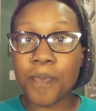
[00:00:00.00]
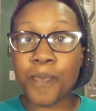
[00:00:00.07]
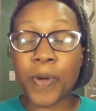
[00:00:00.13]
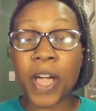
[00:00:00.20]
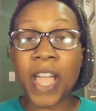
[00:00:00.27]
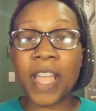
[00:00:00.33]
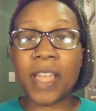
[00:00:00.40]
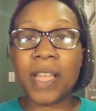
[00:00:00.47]

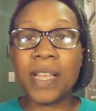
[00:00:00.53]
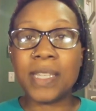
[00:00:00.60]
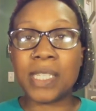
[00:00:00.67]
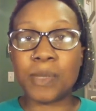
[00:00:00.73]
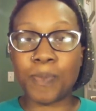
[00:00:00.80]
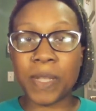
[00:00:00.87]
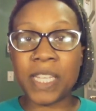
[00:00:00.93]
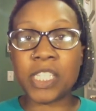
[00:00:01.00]
but
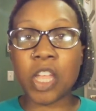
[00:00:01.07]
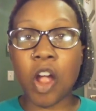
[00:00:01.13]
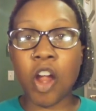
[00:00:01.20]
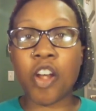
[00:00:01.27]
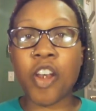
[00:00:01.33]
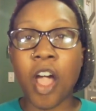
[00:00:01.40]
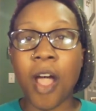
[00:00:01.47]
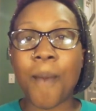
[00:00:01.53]
splits
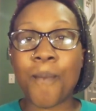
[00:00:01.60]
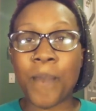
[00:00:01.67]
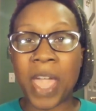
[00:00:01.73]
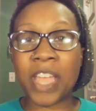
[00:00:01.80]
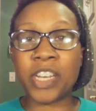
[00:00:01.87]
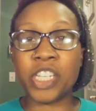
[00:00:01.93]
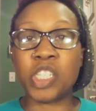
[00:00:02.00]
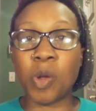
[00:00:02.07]
are not
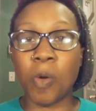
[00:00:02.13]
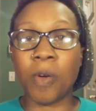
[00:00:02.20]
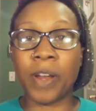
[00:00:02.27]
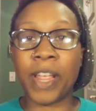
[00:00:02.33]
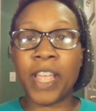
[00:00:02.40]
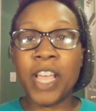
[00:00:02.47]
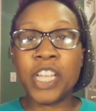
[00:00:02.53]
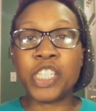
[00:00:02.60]

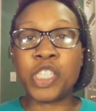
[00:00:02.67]
mandatory